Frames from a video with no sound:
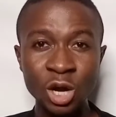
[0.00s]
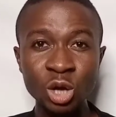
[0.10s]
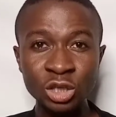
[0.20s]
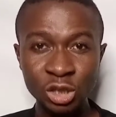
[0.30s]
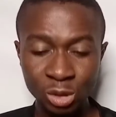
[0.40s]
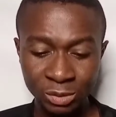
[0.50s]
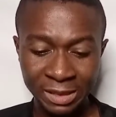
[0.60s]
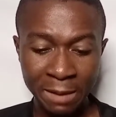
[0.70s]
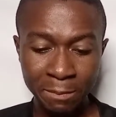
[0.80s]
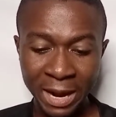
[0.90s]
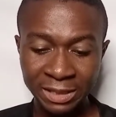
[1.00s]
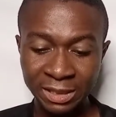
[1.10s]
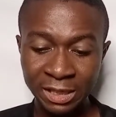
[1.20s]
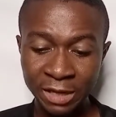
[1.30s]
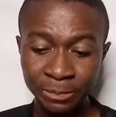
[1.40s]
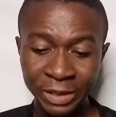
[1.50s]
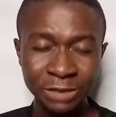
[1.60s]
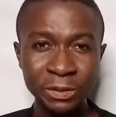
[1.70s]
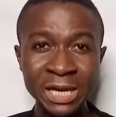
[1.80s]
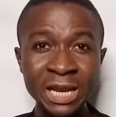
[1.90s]
God used them mightily,
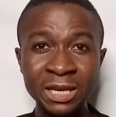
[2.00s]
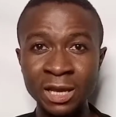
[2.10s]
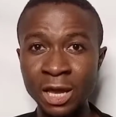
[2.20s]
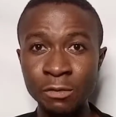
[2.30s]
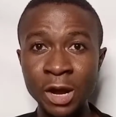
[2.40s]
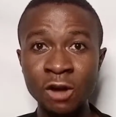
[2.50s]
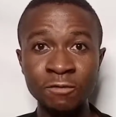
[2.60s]
especially in the area